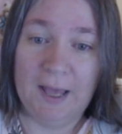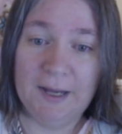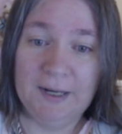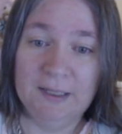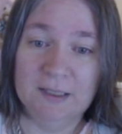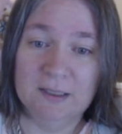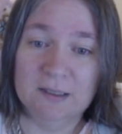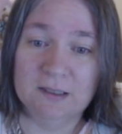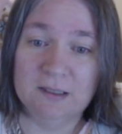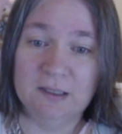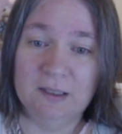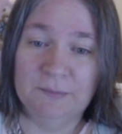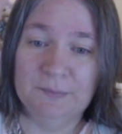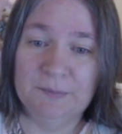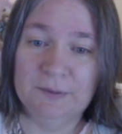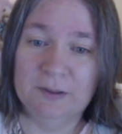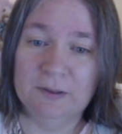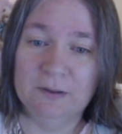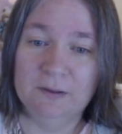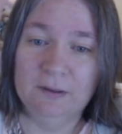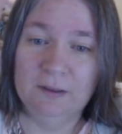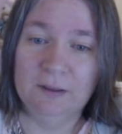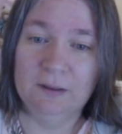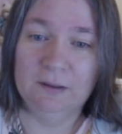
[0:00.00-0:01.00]
a
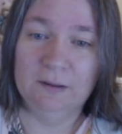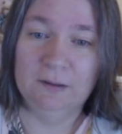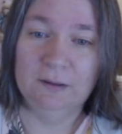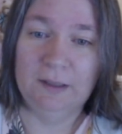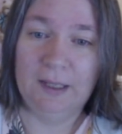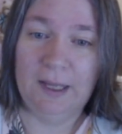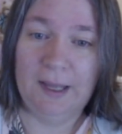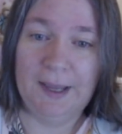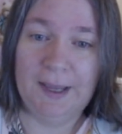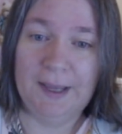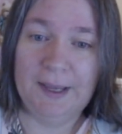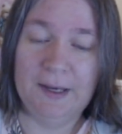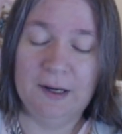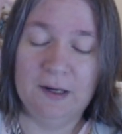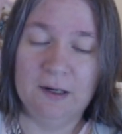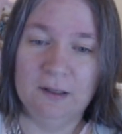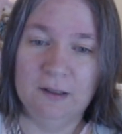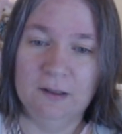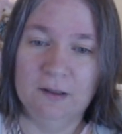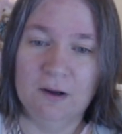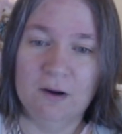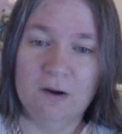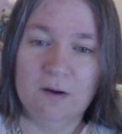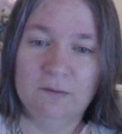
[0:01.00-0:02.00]
zipper and
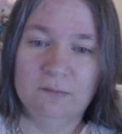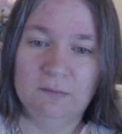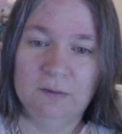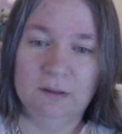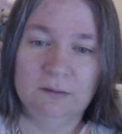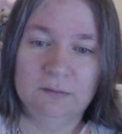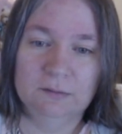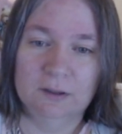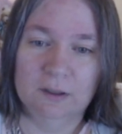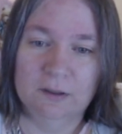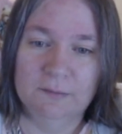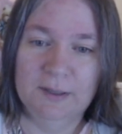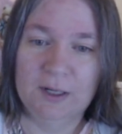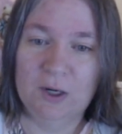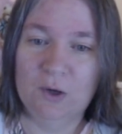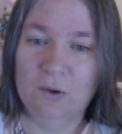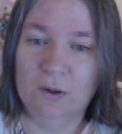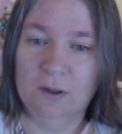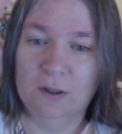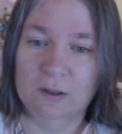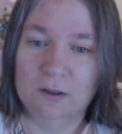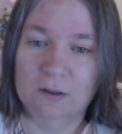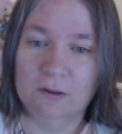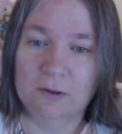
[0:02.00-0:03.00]
a little bit
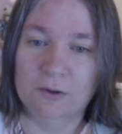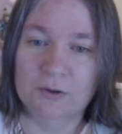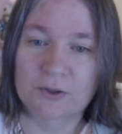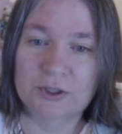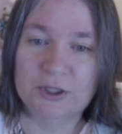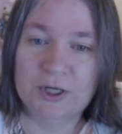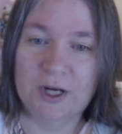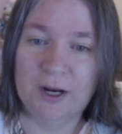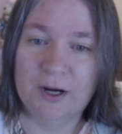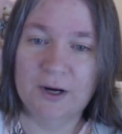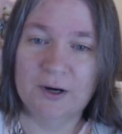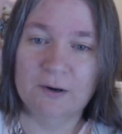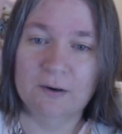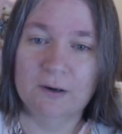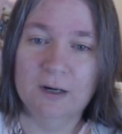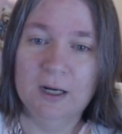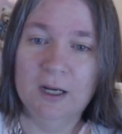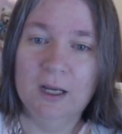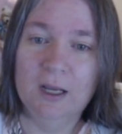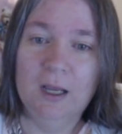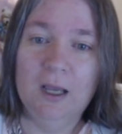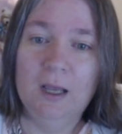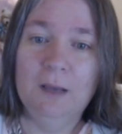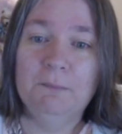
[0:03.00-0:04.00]
quicker crocheter,
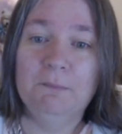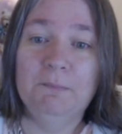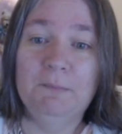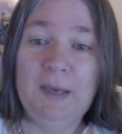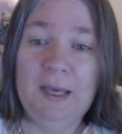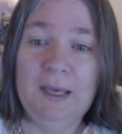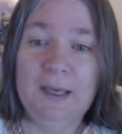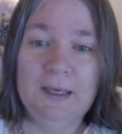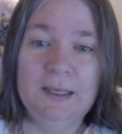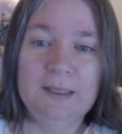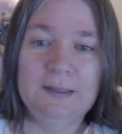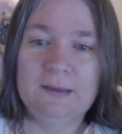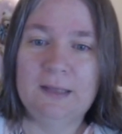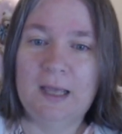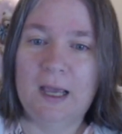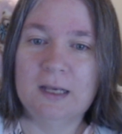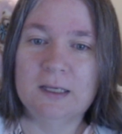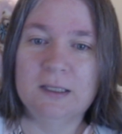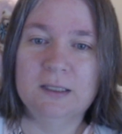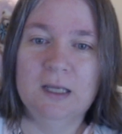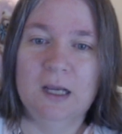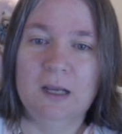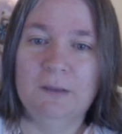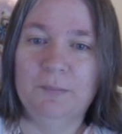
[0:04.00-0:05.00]
may get
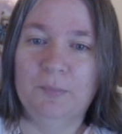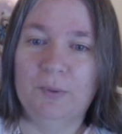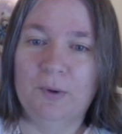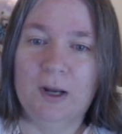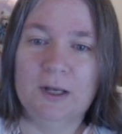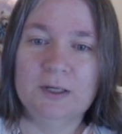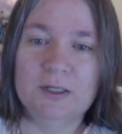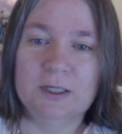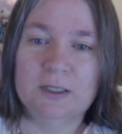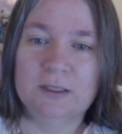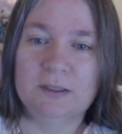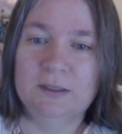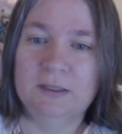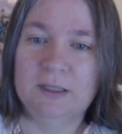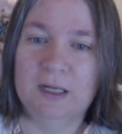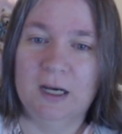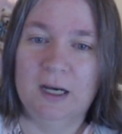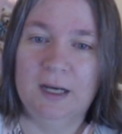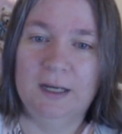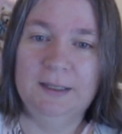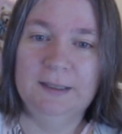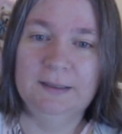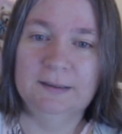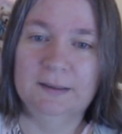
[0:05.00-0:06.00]
that project
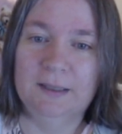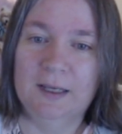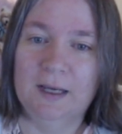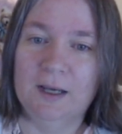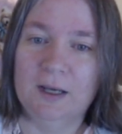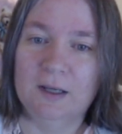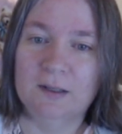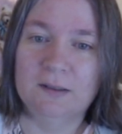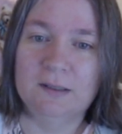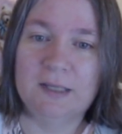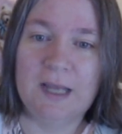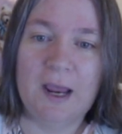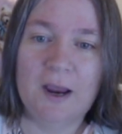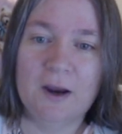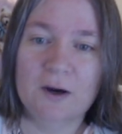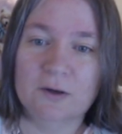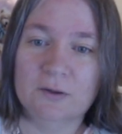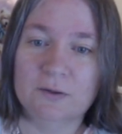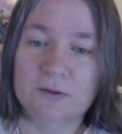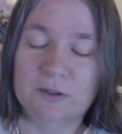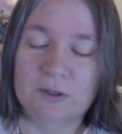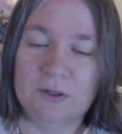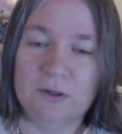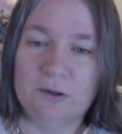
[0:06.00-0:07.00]
done in like a day or
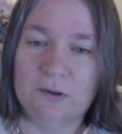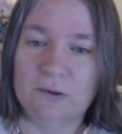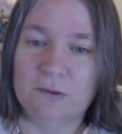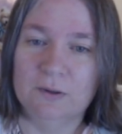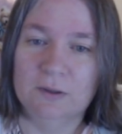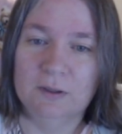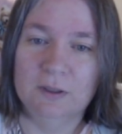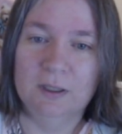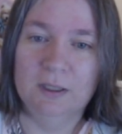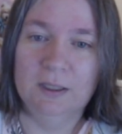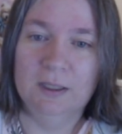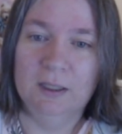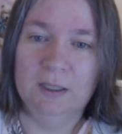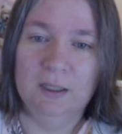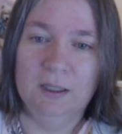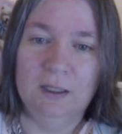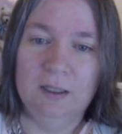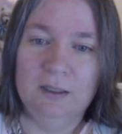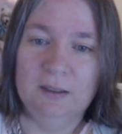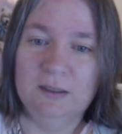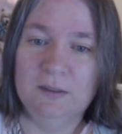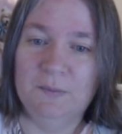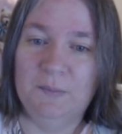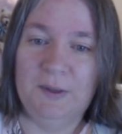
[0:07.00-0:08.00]
two,
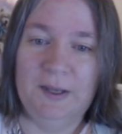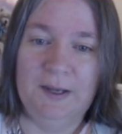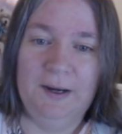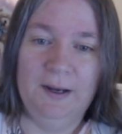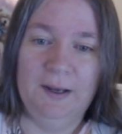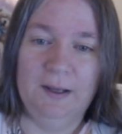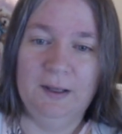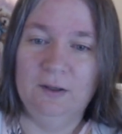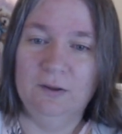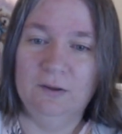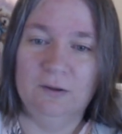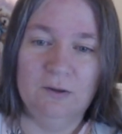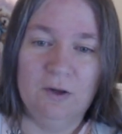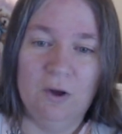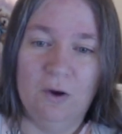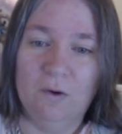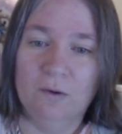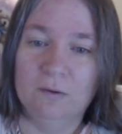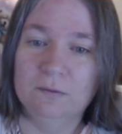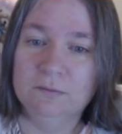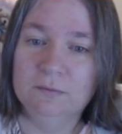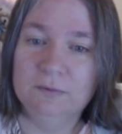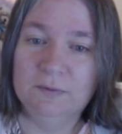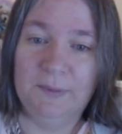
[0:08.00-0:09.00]
depending
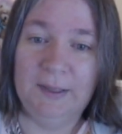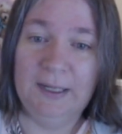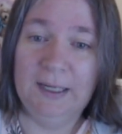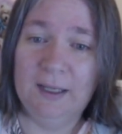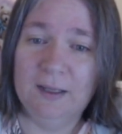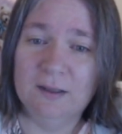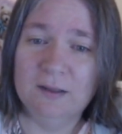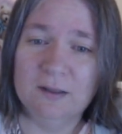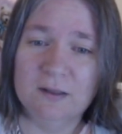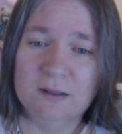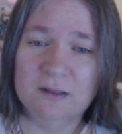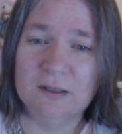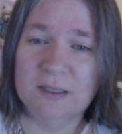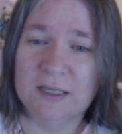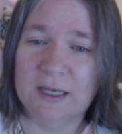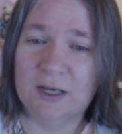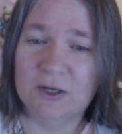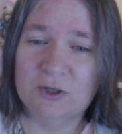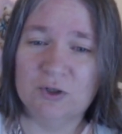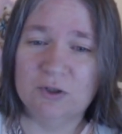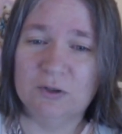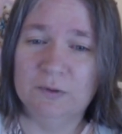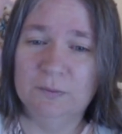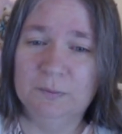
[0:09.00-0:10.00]
on their
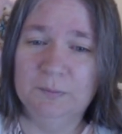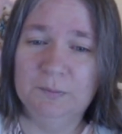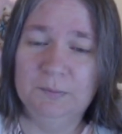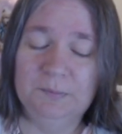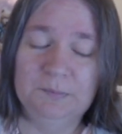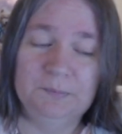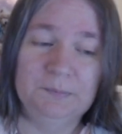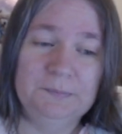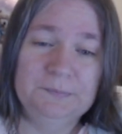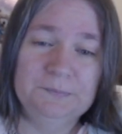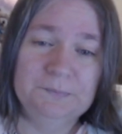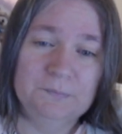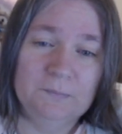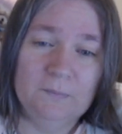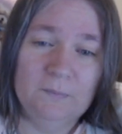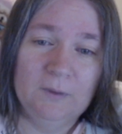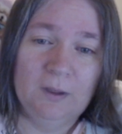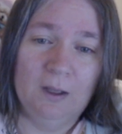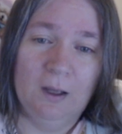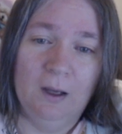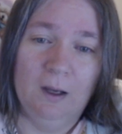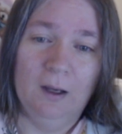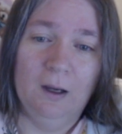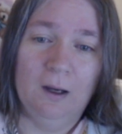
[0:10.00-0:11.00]
schedule.
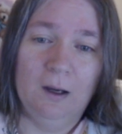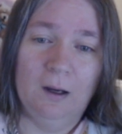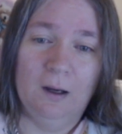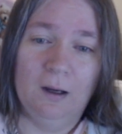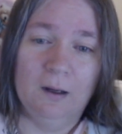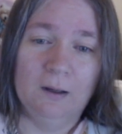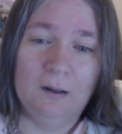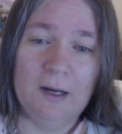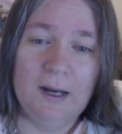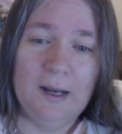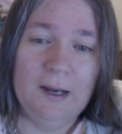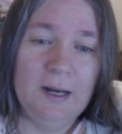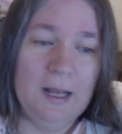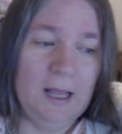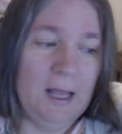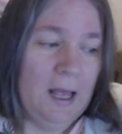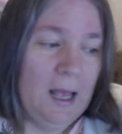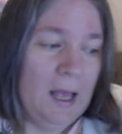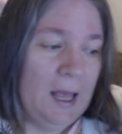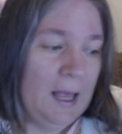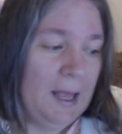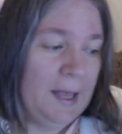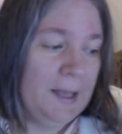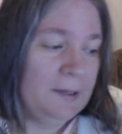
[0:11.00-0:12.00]
All right,
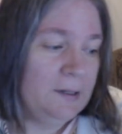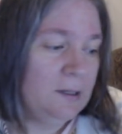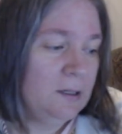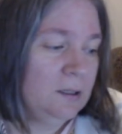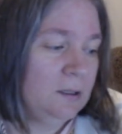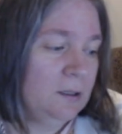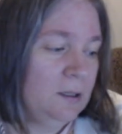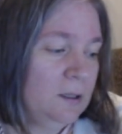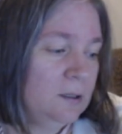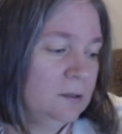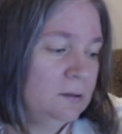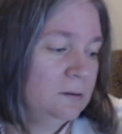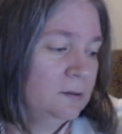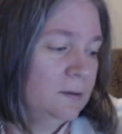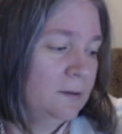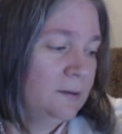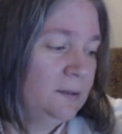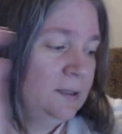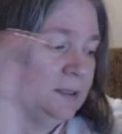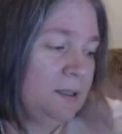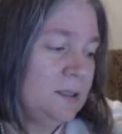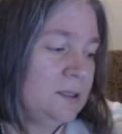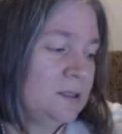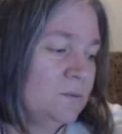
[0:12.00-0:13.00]
and
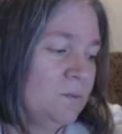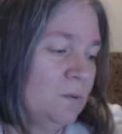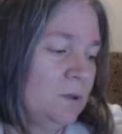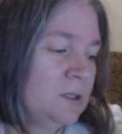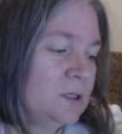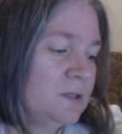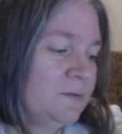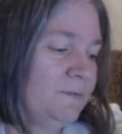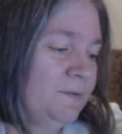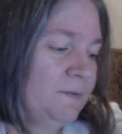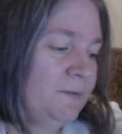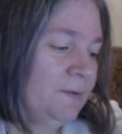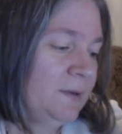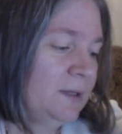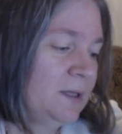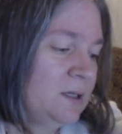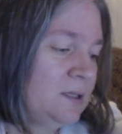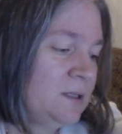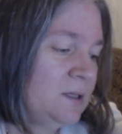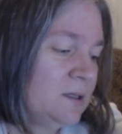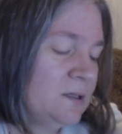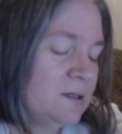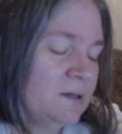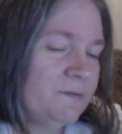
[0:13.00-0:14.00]
this
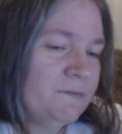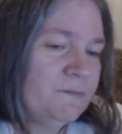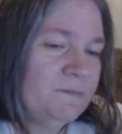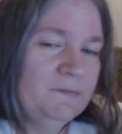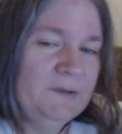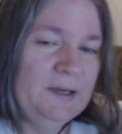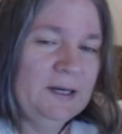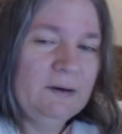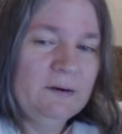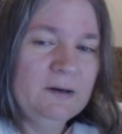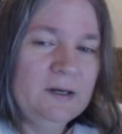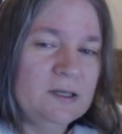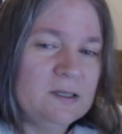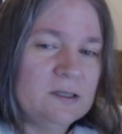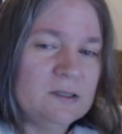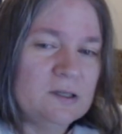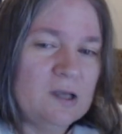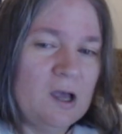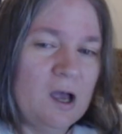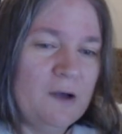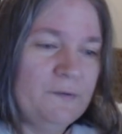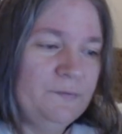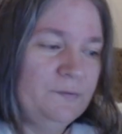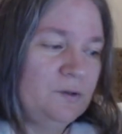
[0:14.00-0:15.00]
is a very
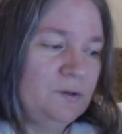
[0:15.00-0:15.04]
soft